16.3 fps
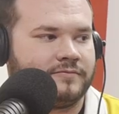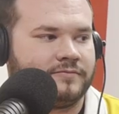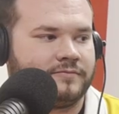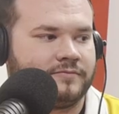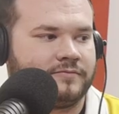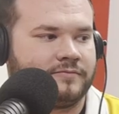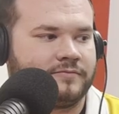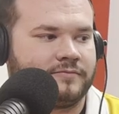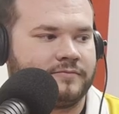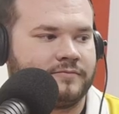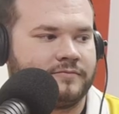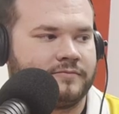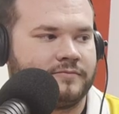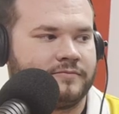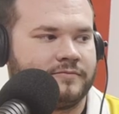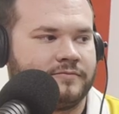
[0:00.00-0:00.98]

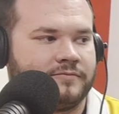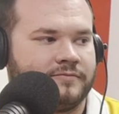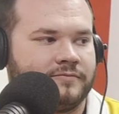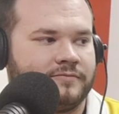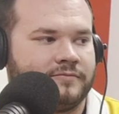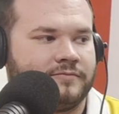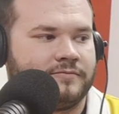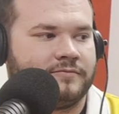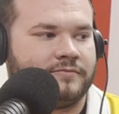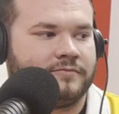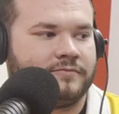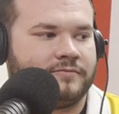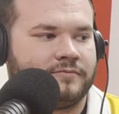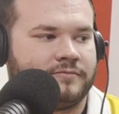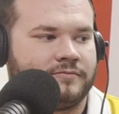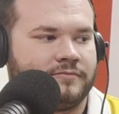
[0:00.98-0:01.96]

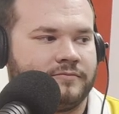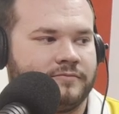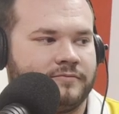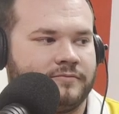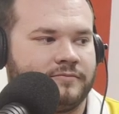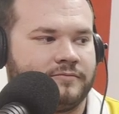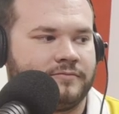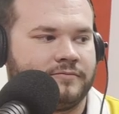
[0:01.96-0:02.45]
The person shown says nothing.